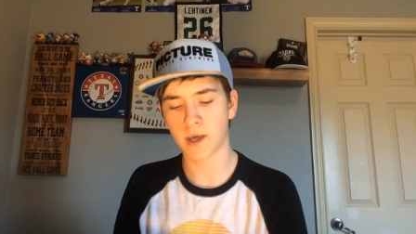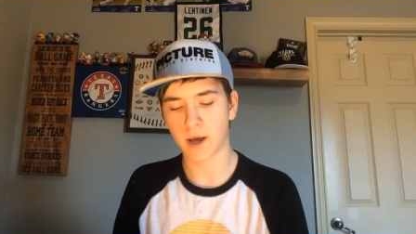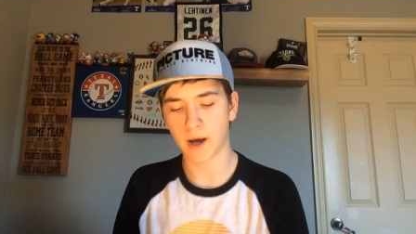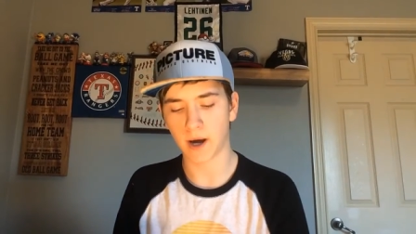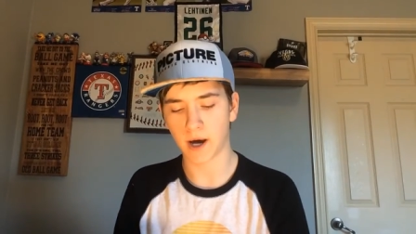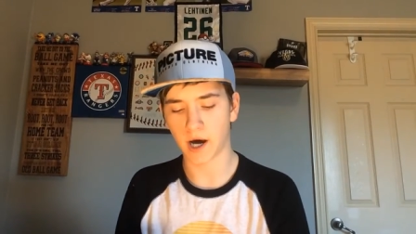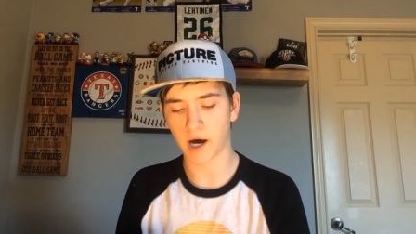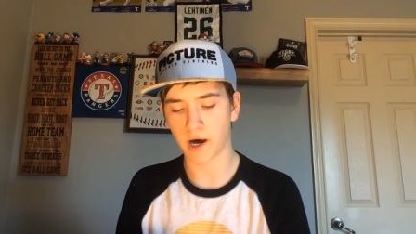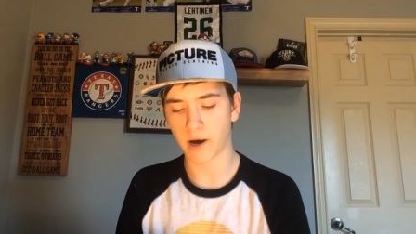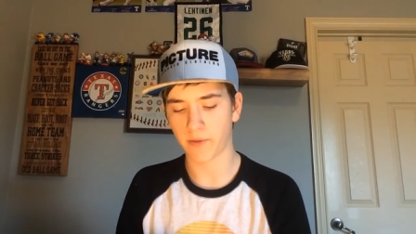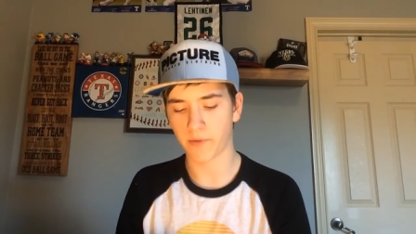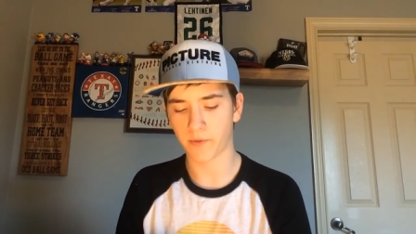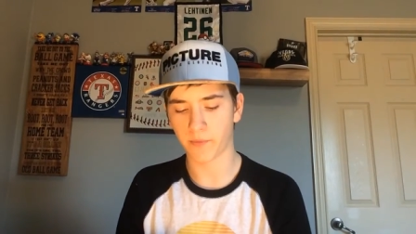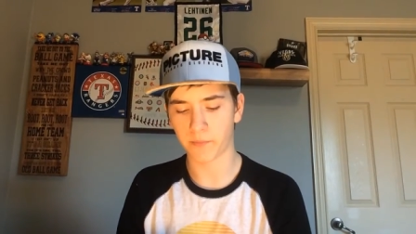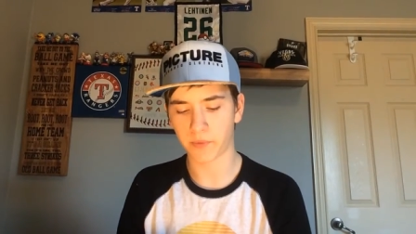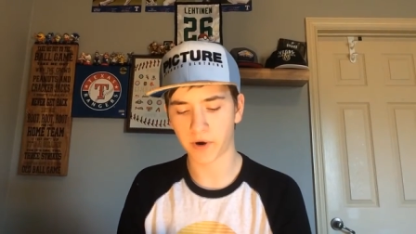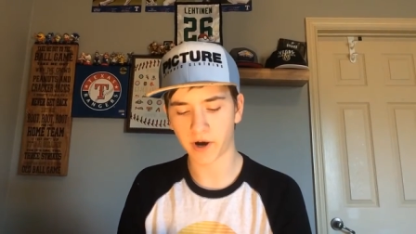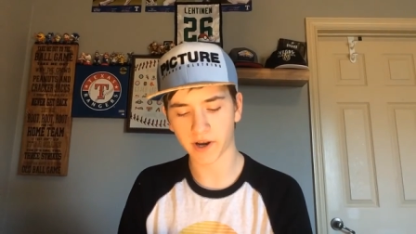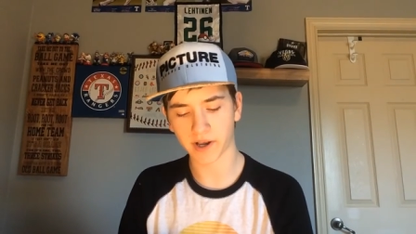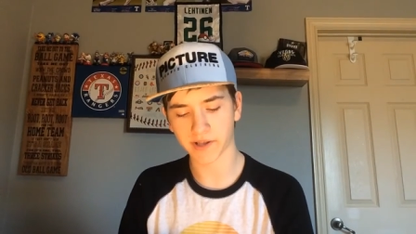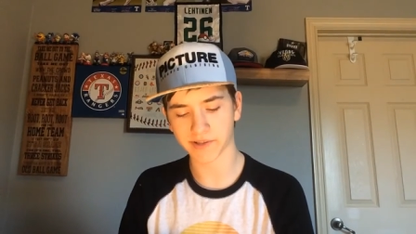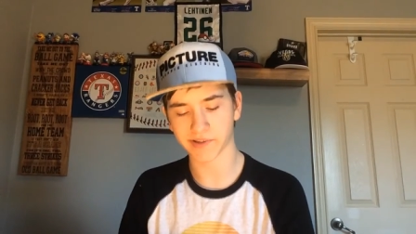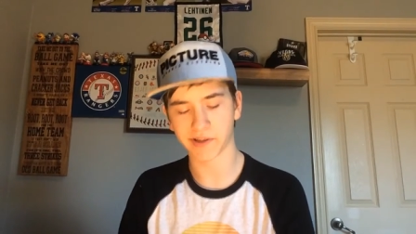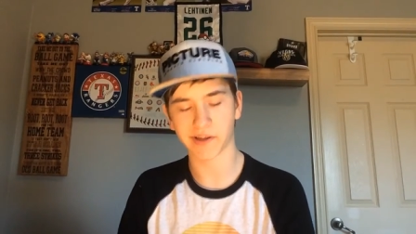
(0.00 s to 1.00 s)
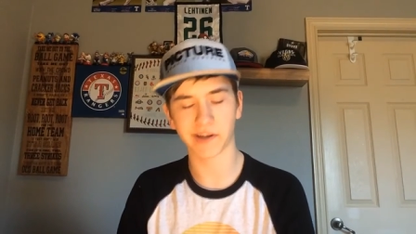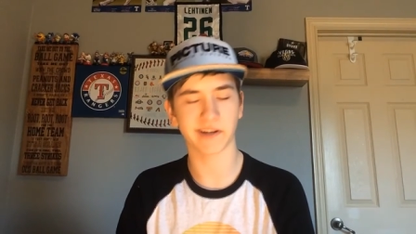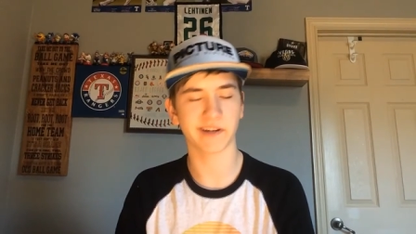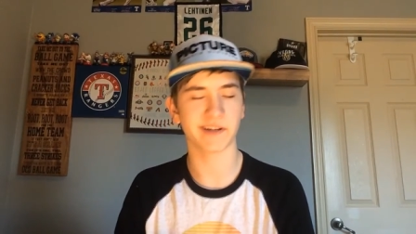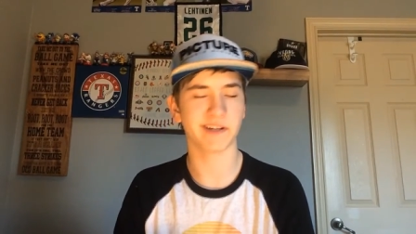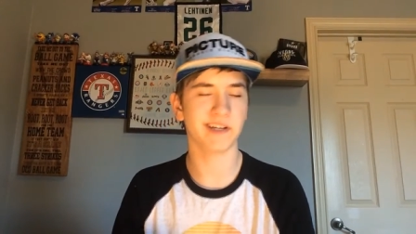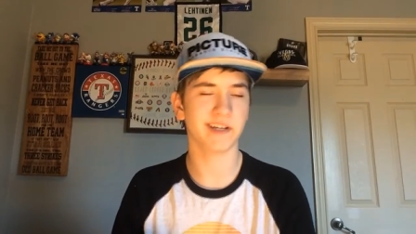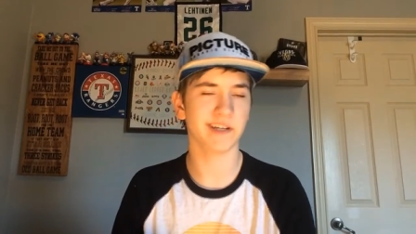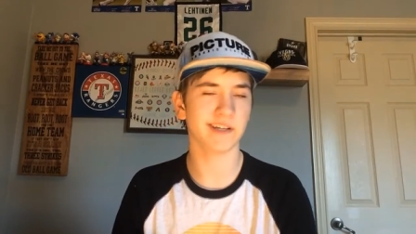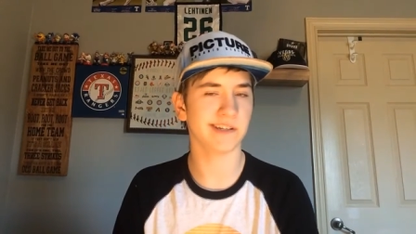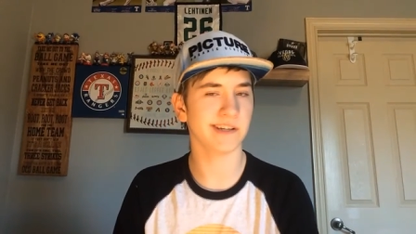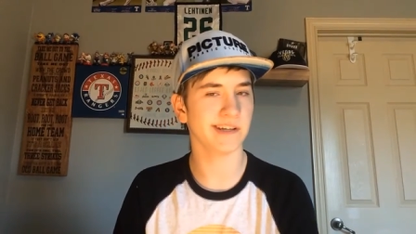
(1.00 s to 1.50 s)
The puck has a lot of
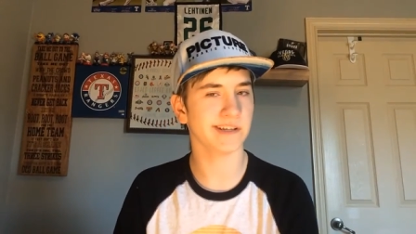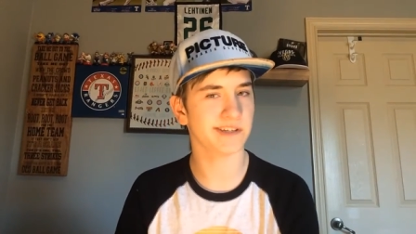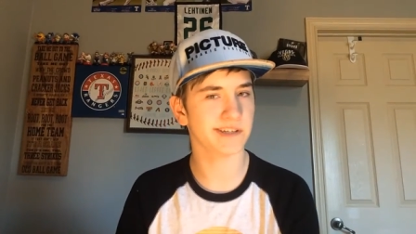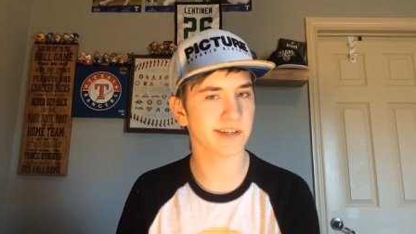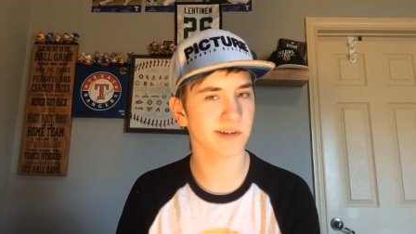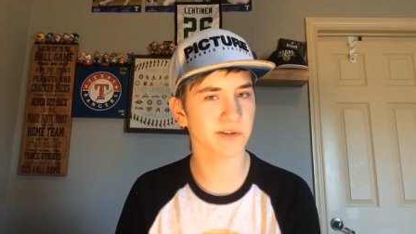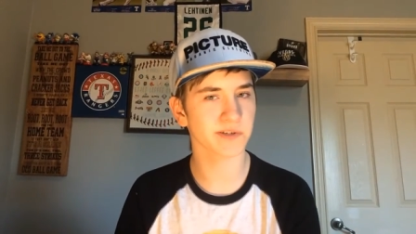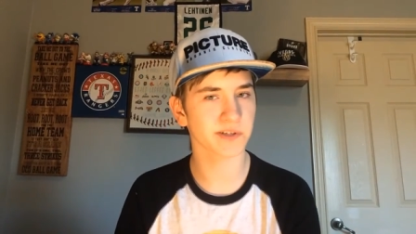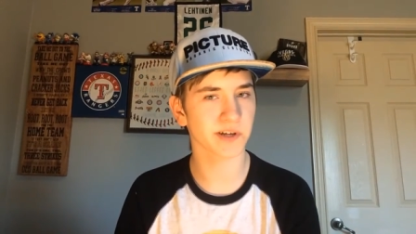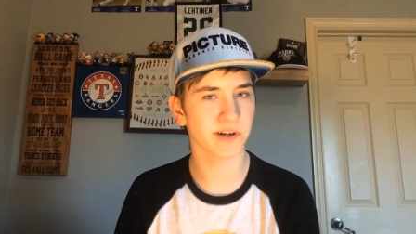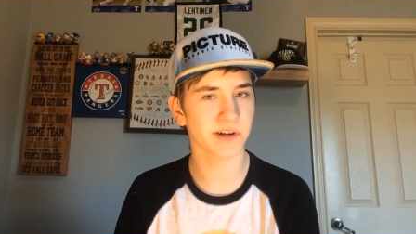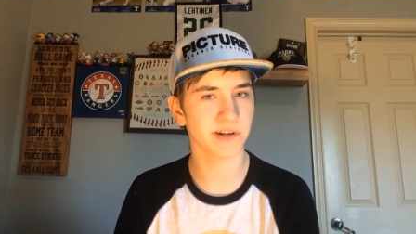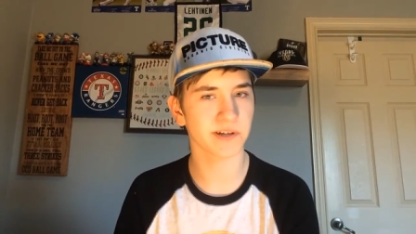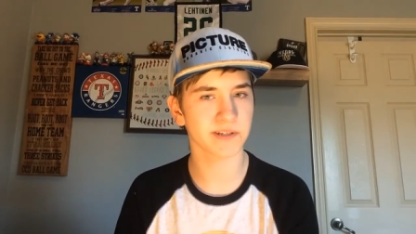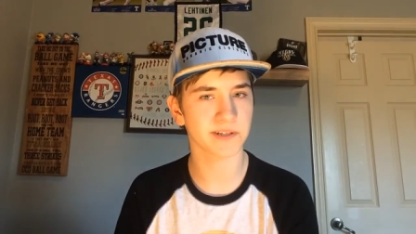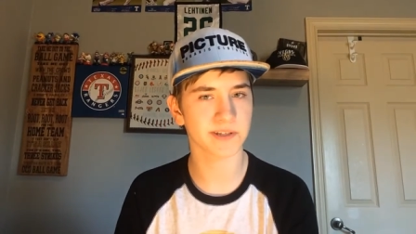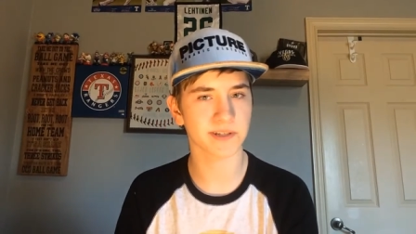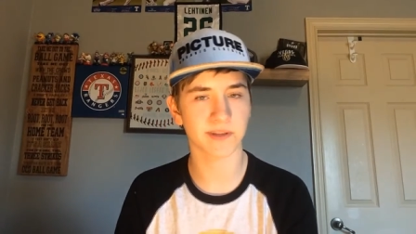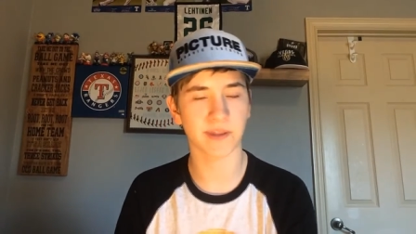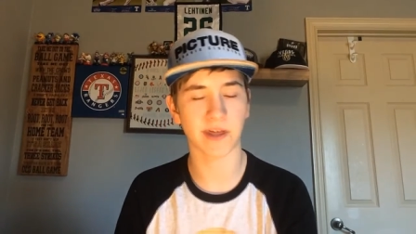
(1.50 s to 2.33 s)
neat details on it